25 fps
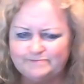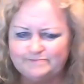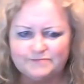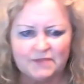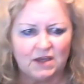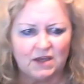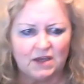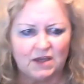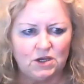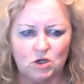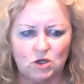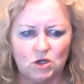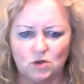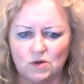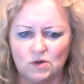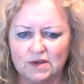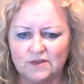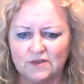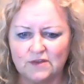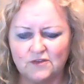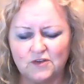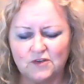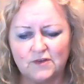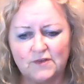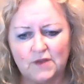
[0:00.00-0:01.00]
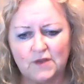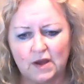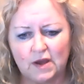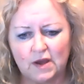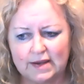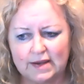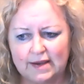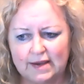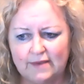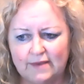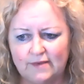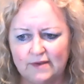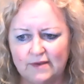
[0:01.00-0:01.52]
you know, it's just not
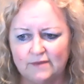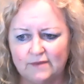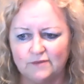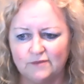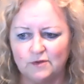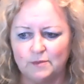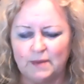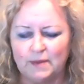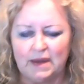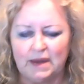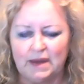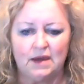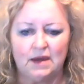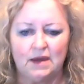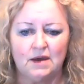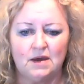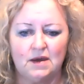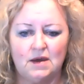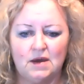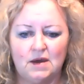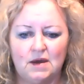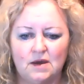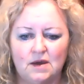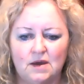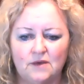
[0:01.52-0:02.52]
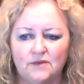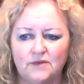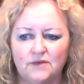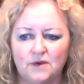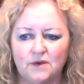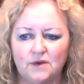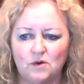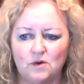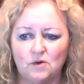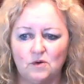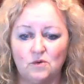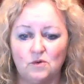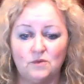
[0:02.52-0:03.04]
easy for me.
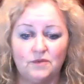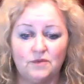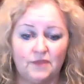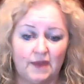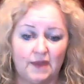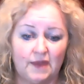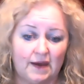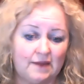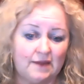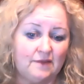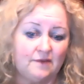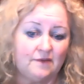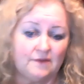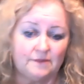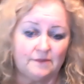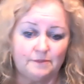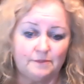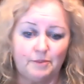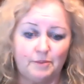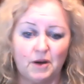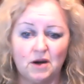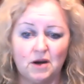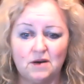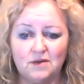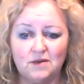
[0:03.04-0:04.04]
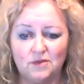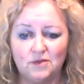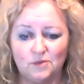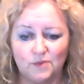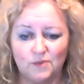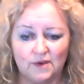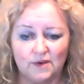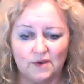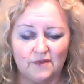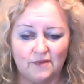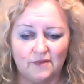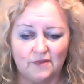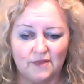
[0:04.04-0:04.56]
So that's part of the
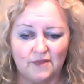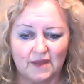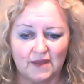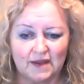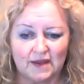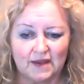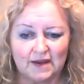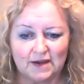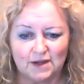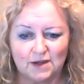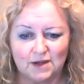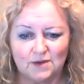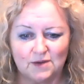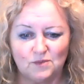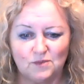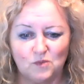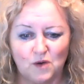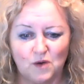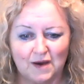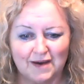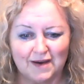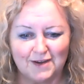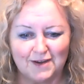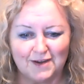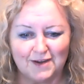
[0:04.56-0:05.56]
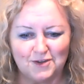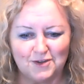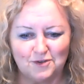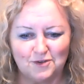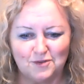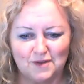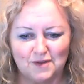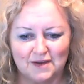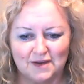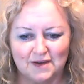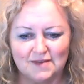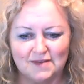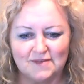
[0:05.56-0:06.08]
reason that why I do
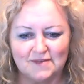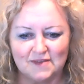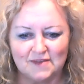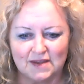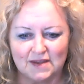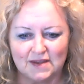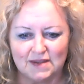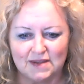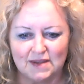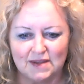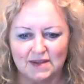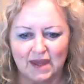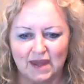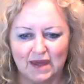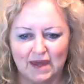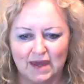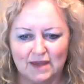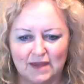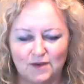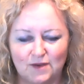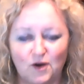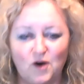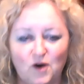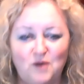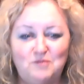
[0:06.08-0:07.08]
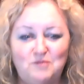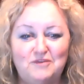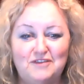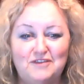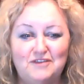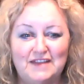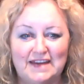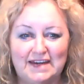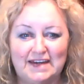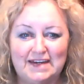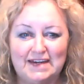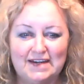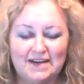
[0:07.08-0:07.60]
this, and
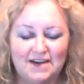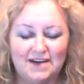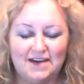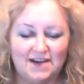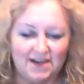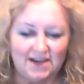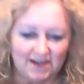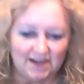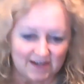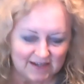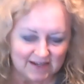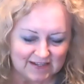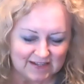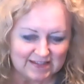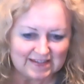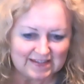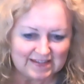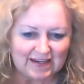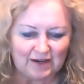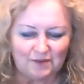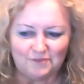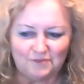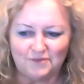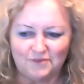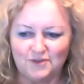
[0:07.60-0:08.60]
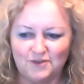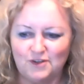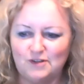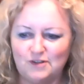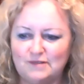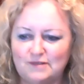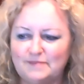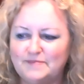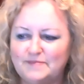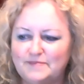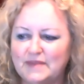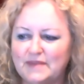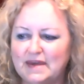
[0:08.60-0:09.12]
hopefully it's
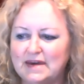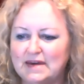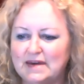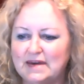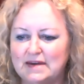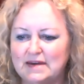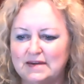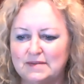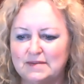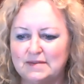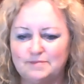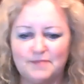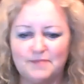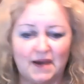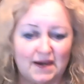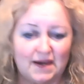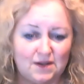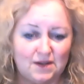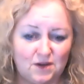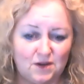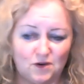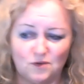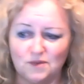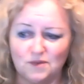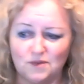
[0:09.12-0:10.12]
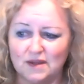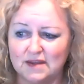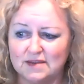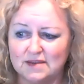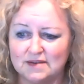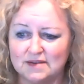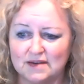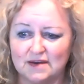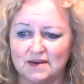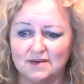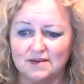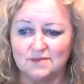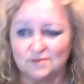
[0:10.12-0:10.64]
helpful. And I know
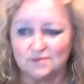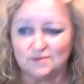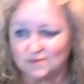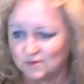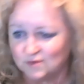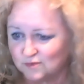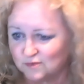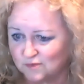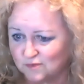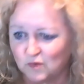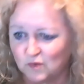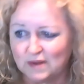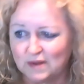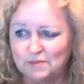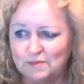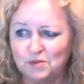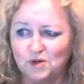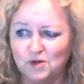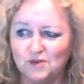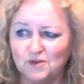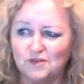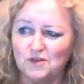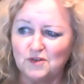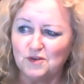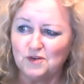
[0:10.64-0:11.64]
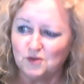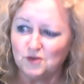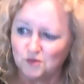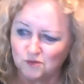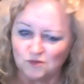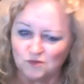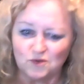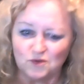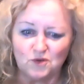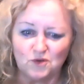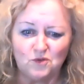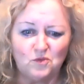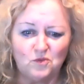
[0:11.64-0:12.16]
that there's one person who
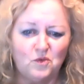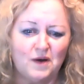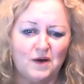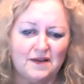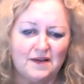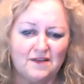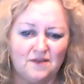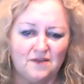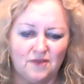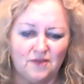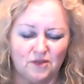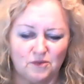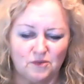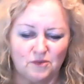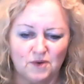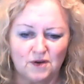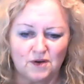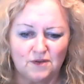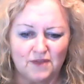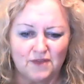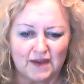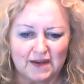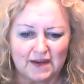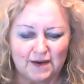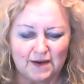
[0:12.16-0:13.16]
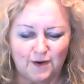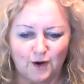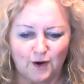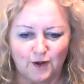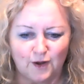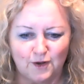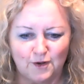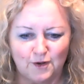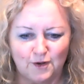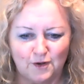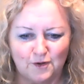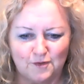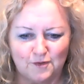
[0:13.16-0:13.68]
wasn't thrilled that he got
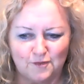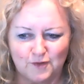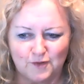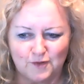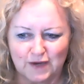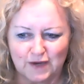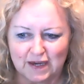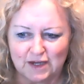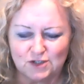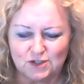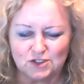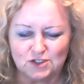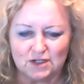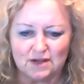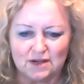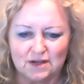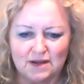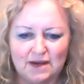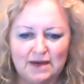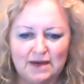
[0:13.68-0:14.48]
a notification,